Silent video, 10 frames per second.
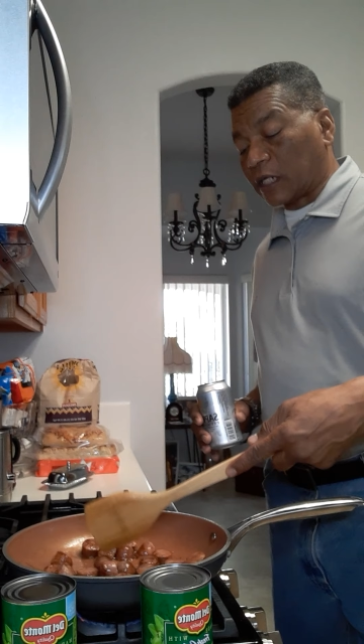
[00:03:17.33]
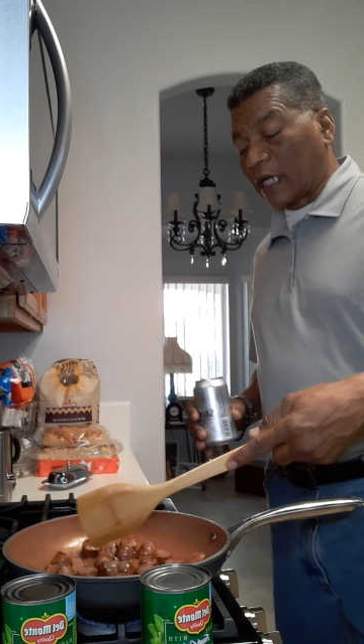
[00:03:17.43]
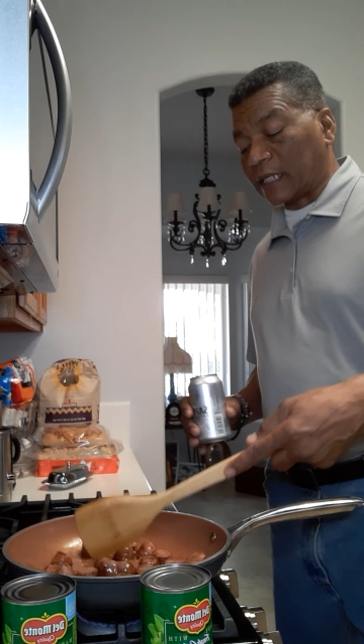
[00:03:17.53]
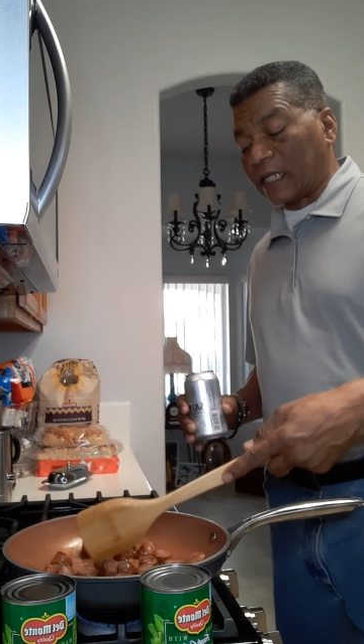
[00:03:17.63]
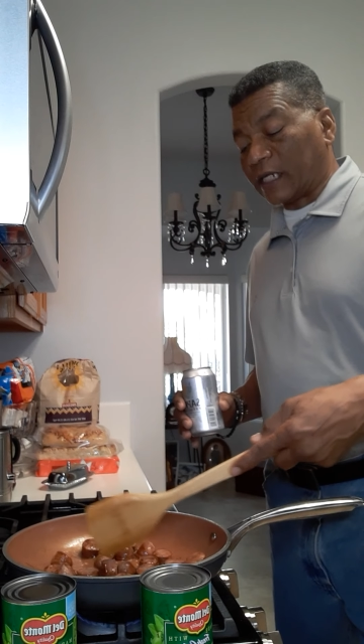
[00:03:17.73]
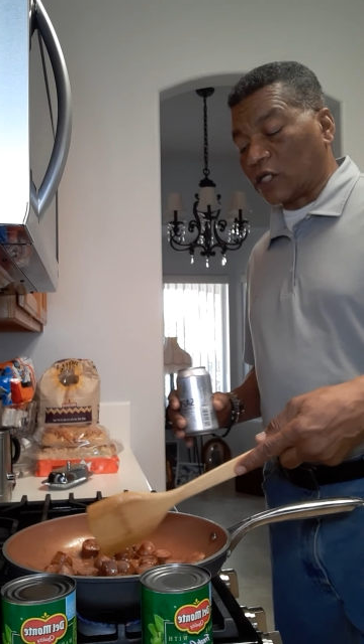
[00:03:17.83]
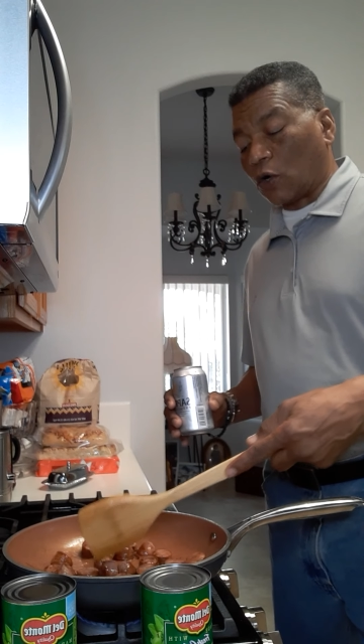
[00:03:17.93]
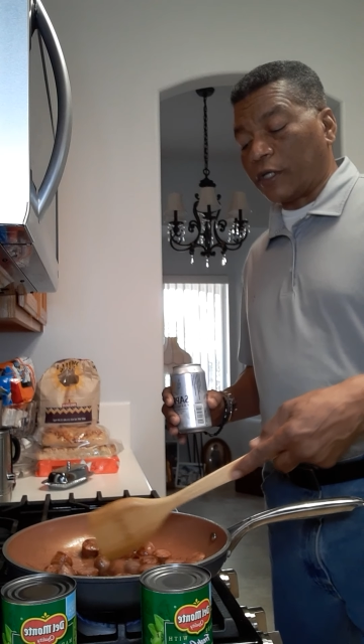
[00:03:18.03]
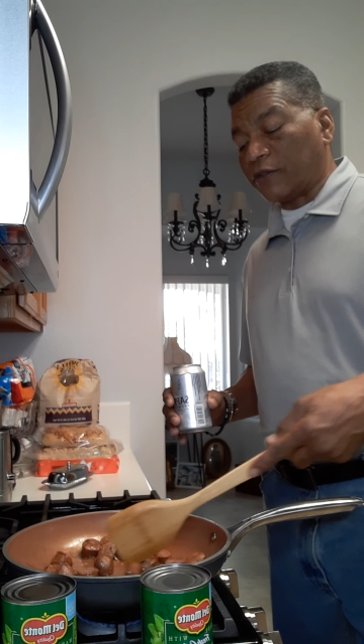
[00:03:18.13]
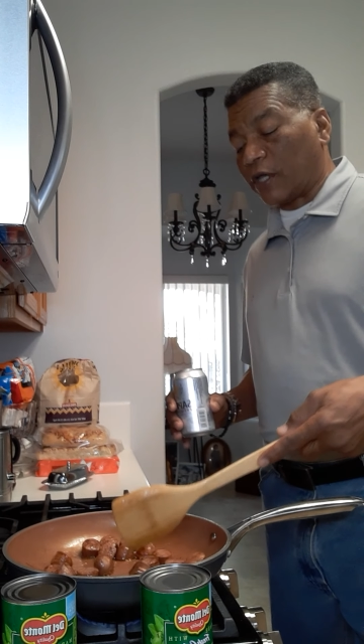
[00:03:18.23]
I could let it
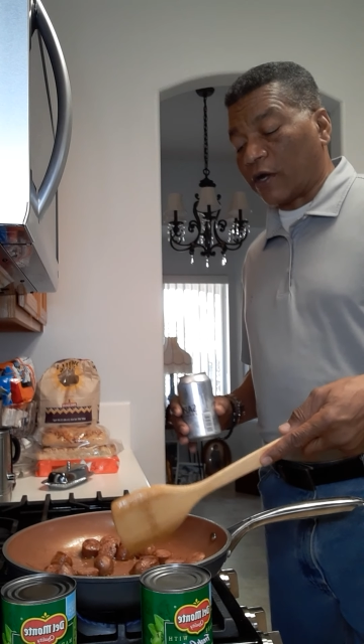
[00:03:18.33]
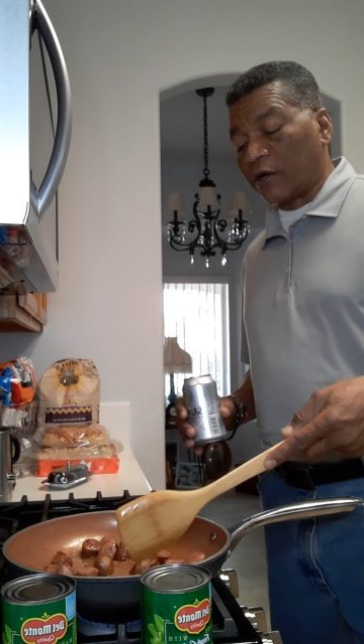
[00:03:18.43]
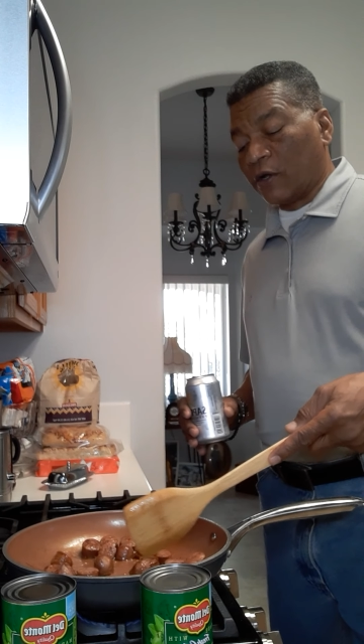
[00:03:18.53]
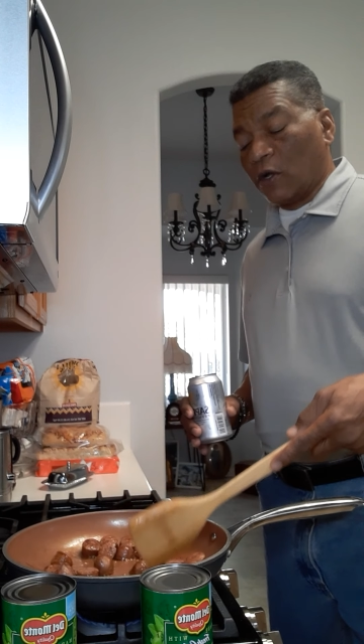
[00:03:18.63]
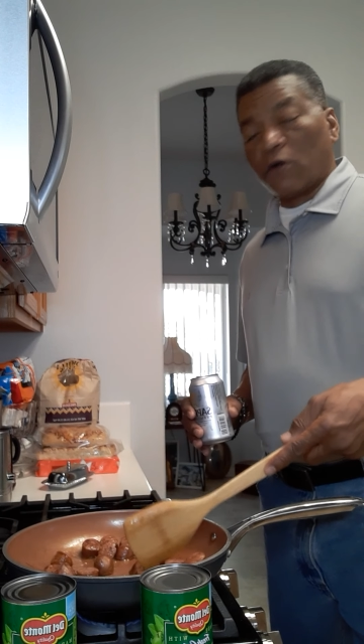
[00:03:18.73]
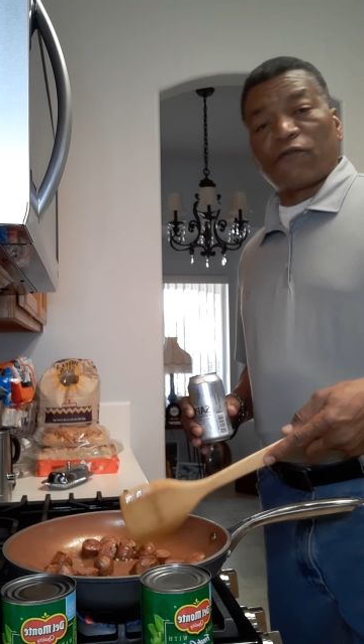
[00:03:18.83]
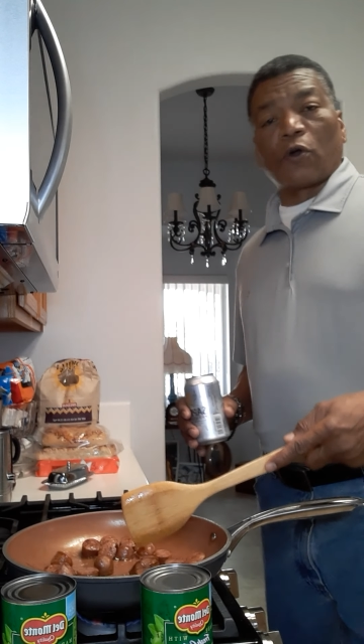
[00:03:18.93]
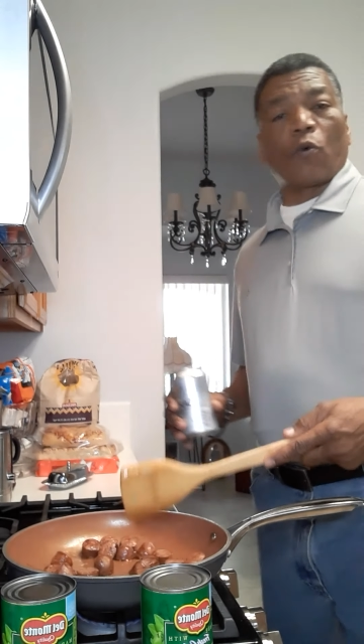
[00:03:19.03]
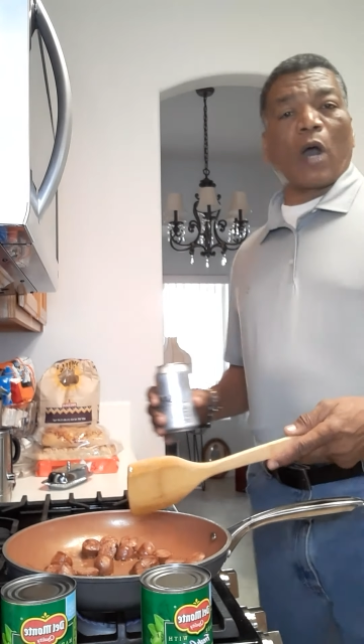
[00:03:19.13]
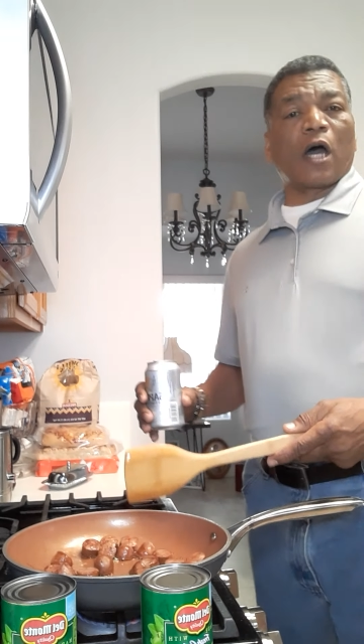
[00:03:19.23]
go in there for
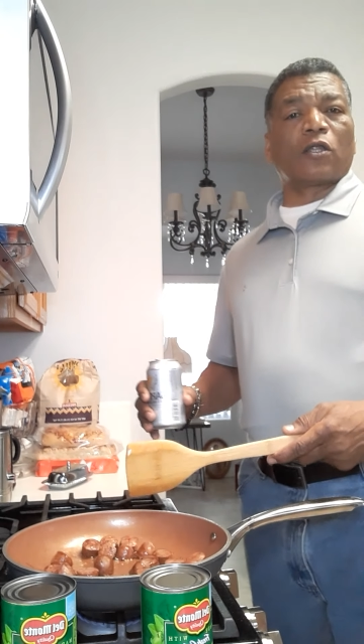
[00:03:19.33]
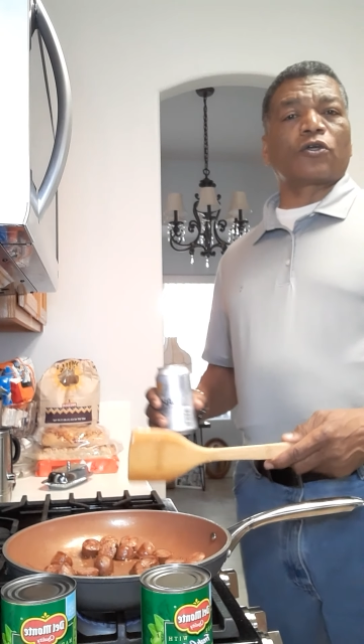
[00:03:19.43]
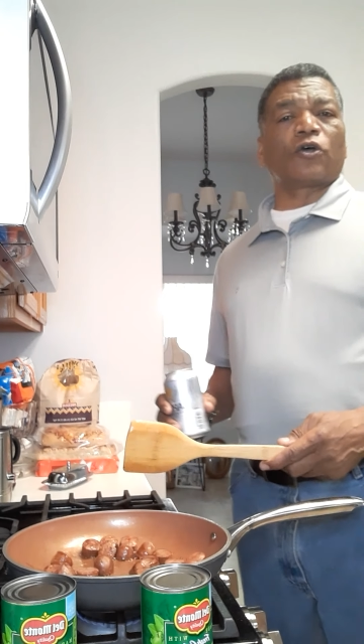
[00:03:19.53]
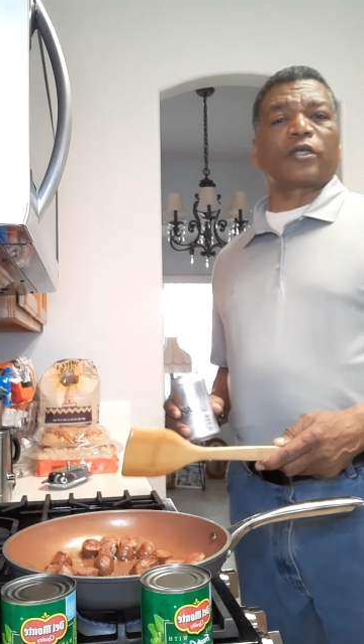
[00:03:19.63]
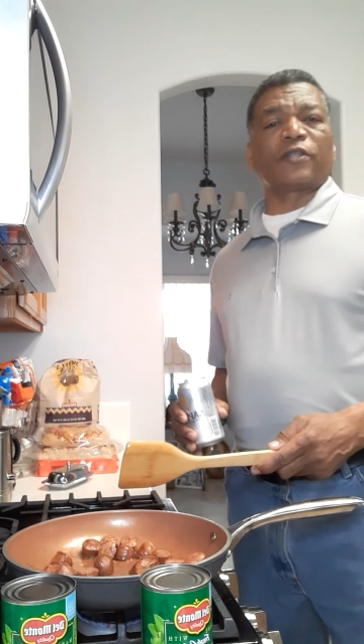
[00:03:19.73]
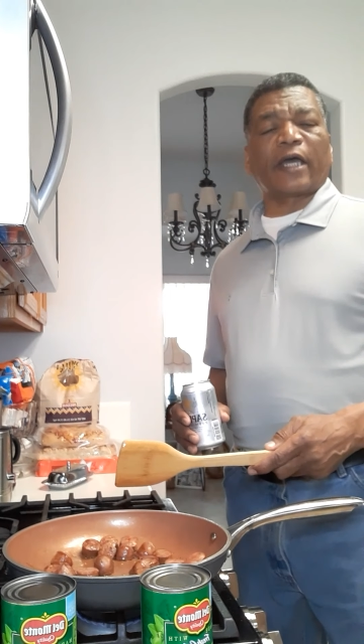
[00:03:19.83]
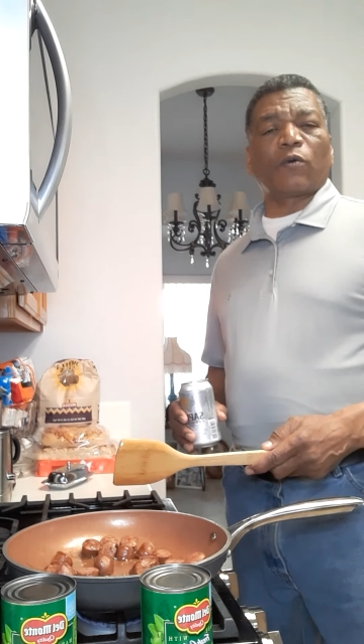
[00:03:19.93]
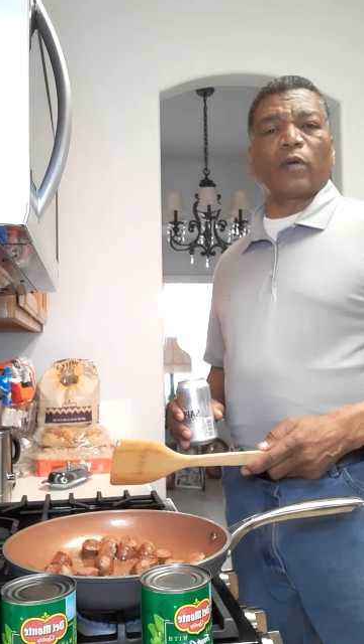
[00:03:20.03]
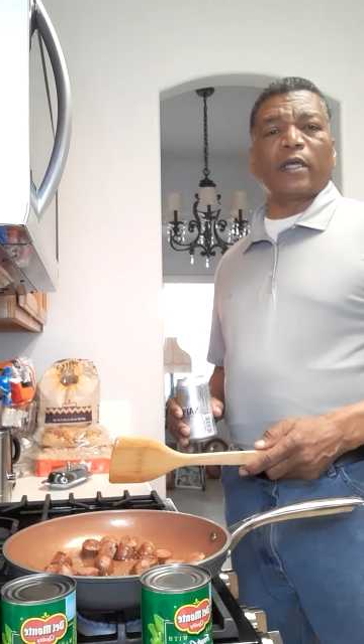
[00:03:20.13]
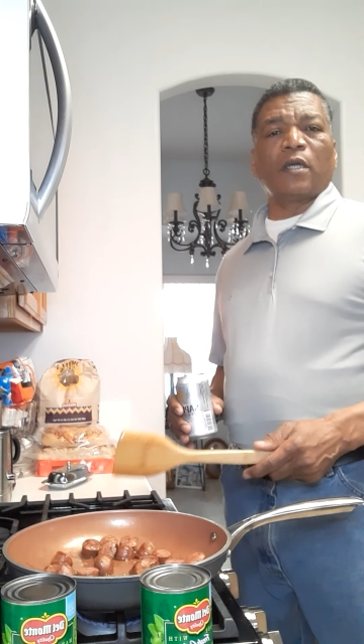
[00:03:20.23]
a while and cook it
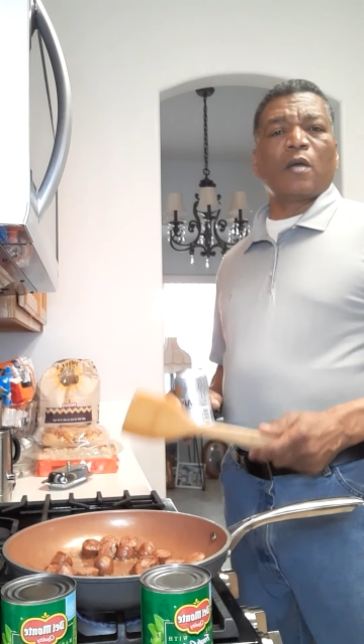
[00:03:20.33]
that way.